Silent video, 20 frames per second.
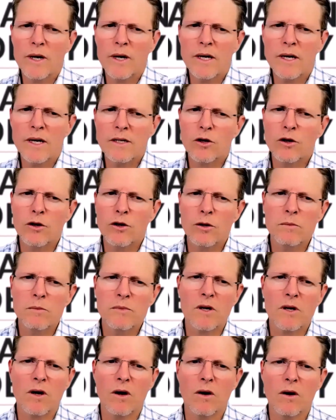in
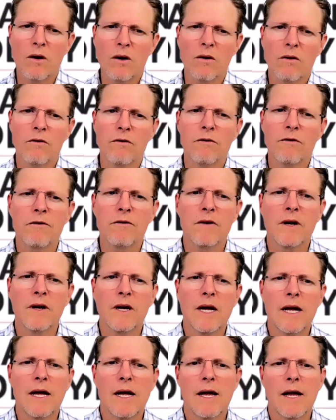terms of
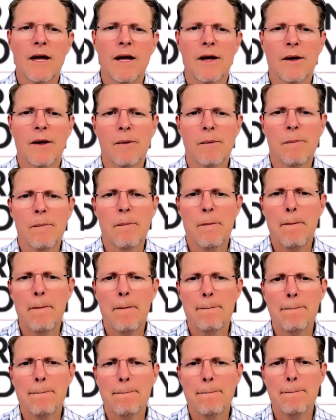um,
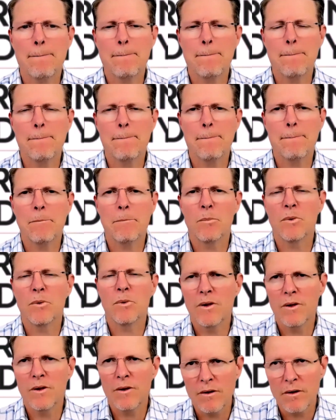
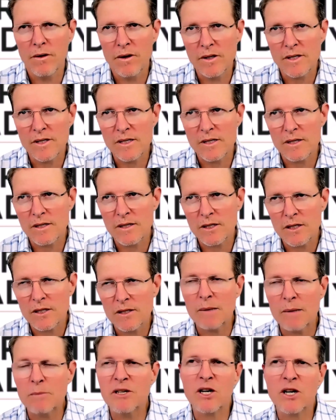this
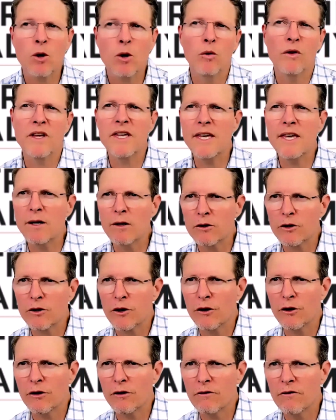subject called the yield
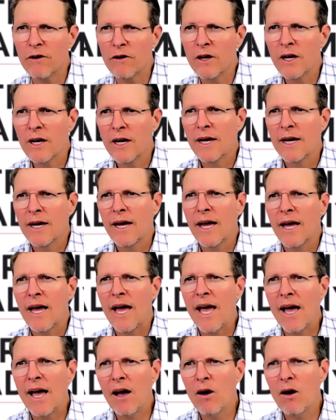curve,
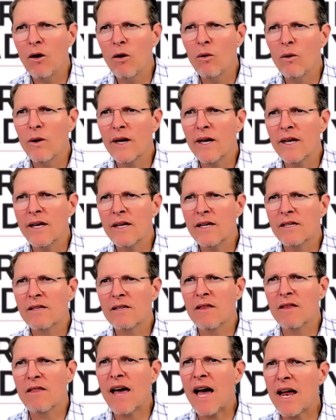how
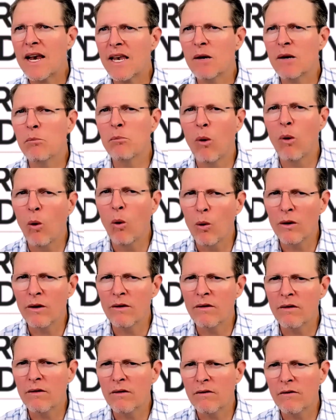is that
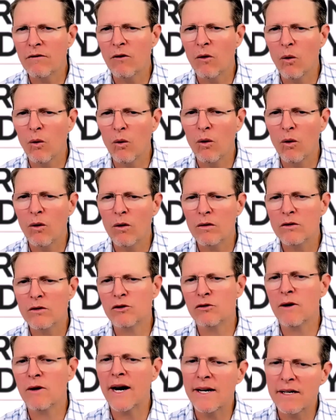important for
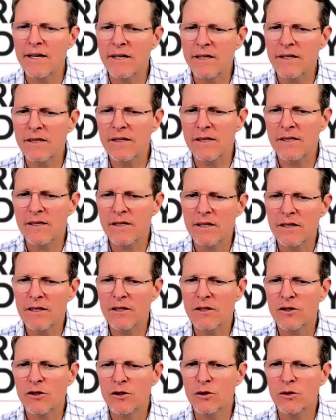traders
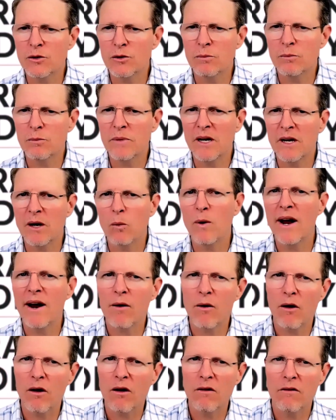to be
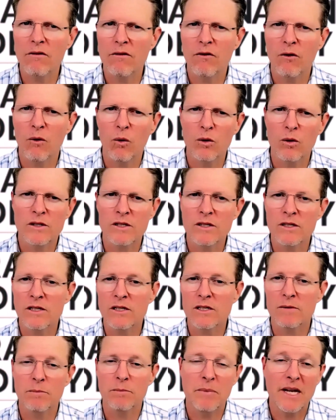aware of or to
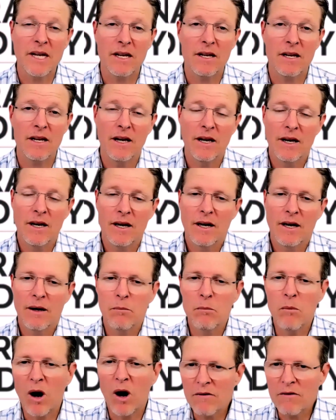just be
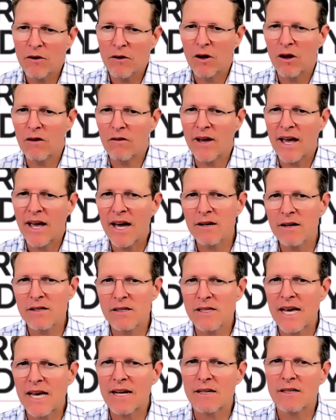mindful of? How
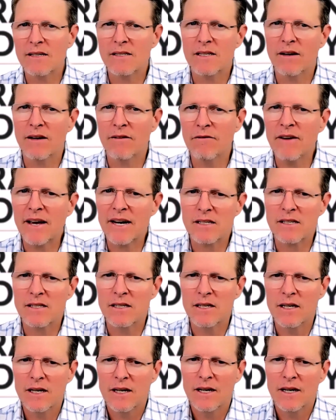does that affect
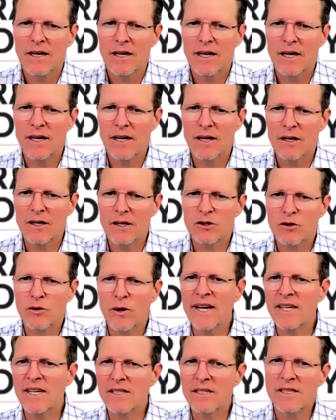
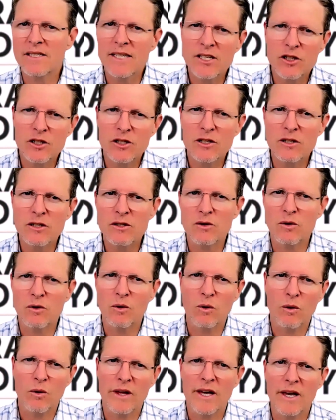trading decisions
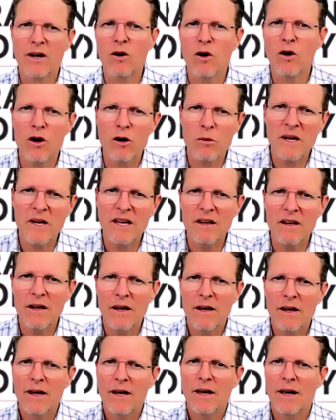or the economy?
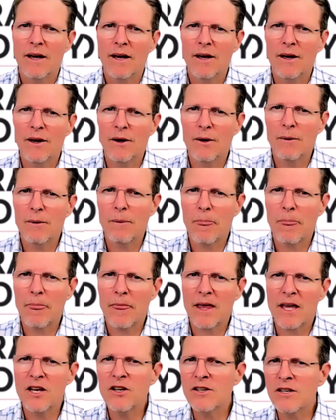
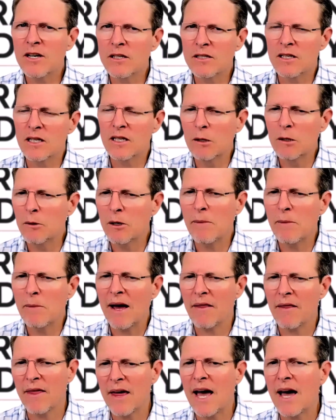Can you tell us a little bit
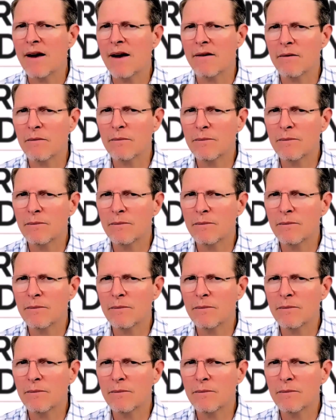about that?